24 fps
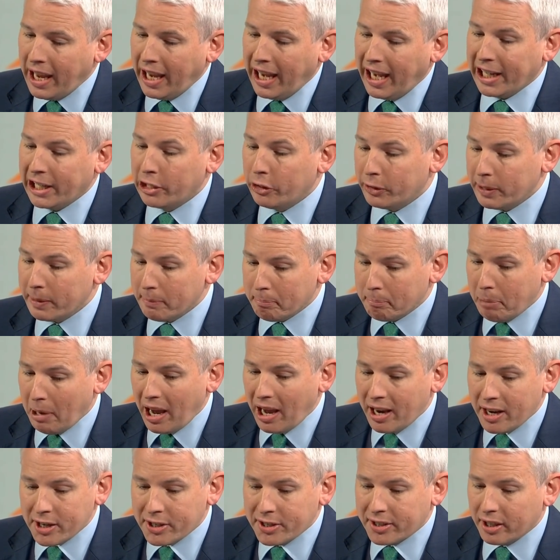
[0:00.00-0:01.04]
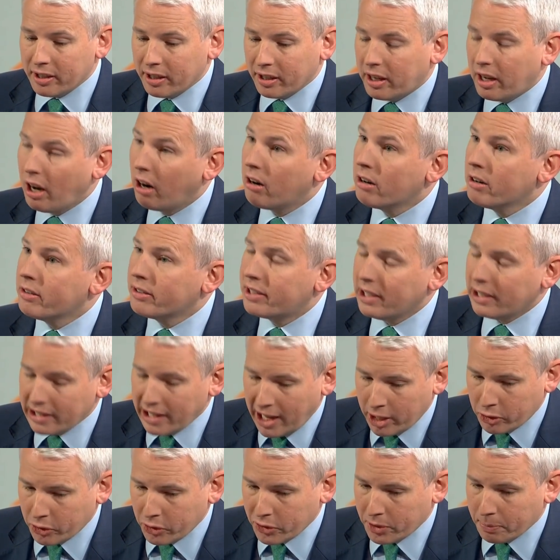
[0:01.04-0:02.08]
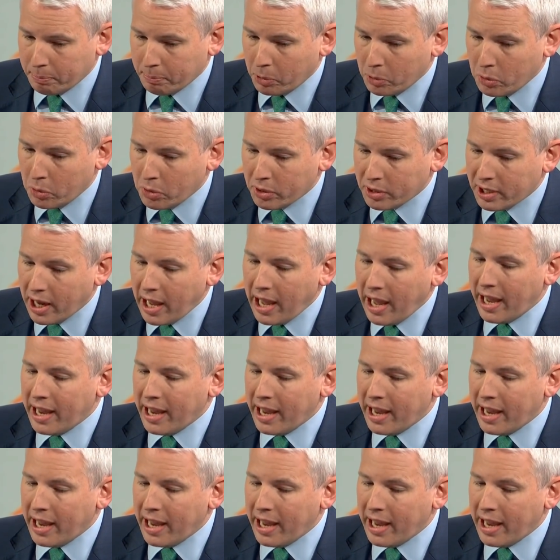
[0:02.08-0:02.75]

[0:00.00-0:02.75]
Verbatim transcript: including past and current electoral support,